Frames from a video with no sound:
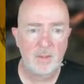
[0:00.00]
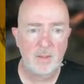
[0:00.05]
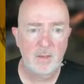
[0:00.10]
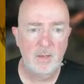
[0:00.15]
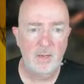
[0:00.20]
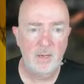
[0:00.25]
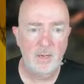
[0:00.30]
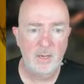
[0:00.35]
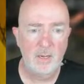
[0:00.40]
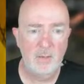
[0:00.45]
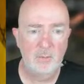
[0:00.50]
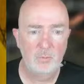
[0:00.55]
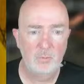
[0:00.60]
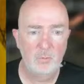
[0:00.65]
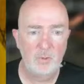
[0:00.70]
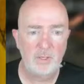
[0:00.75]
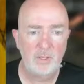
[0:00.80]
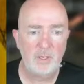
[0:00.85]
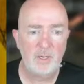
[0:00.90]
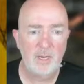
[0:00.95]
and we
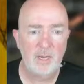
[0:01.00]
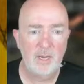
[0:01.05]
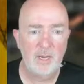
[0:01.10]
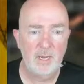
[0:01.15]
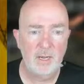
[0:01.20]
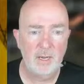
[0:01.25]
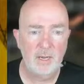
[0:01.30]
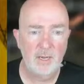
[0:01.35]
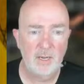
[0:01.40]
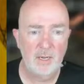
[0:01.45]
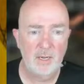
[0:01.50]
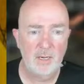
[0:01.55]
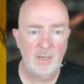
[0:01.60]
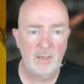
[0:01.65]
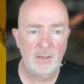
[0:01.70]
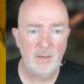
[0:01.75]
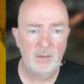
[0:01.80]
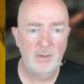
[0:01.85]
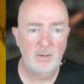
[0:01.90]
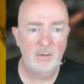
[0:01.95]
can
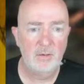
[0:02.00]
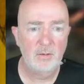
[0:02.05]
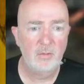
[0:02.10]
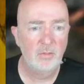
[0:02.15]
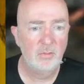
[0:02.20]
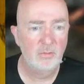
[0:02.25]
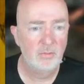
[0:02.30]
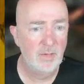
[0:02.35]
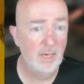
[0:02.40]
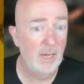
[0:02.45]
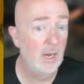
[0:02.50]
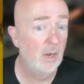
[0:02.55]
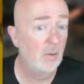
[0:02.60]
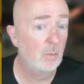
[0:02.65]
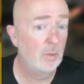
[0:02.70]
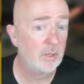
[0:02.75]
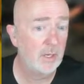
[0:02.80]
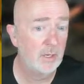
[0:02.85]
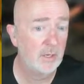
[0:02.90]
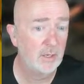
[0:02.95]
add, now we're
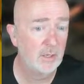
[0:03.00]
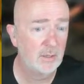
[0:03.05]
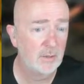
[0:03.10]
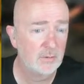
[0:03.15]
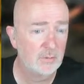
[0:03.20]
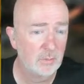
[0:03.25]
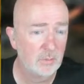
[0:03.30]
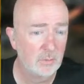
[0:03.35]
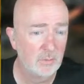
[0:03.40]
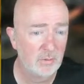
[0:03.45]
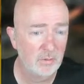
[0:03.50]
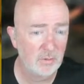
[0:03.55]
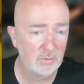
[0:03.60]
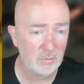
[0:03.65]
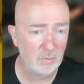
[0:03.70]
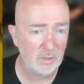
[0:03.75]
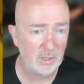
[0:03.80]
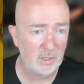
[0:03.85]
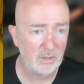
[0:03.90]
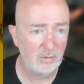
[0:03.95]
getting some things. We're
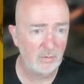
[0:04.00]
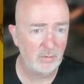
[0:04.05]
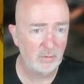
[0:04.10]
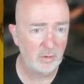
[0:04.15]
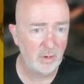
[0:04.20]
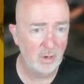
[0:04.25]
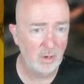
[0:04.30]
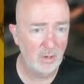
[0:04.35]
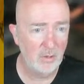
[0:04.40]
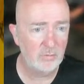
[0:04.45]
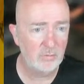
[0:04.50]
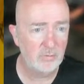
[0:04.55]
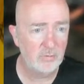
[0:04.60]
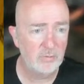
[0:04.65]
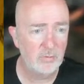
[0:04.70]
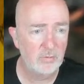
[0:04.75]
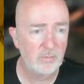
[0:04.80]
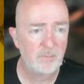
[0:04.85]
getting the cost,